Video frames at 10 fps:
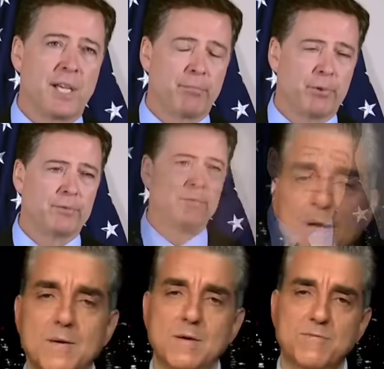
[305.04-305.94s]
Congressman,
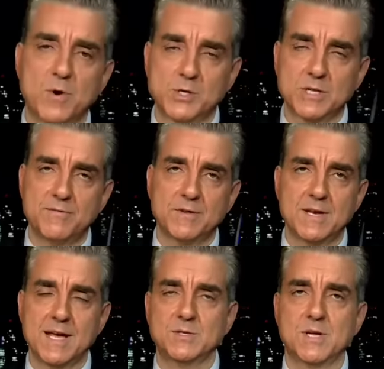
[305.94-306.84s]
uh, unfortunately for the
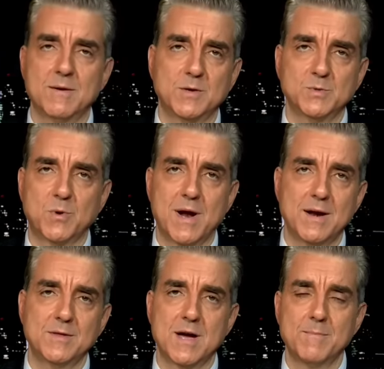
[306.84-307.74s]
next time, because we're out
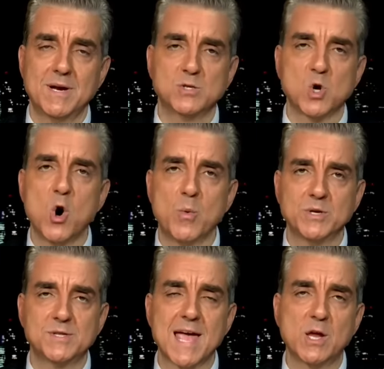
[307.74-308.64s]
of time, but as
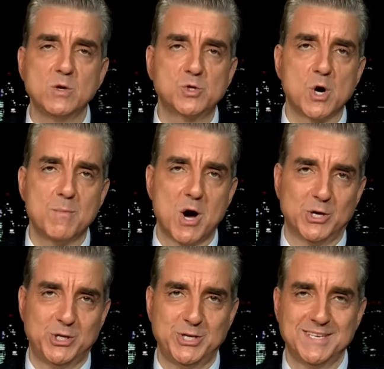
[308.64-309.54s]
always, thank you so much.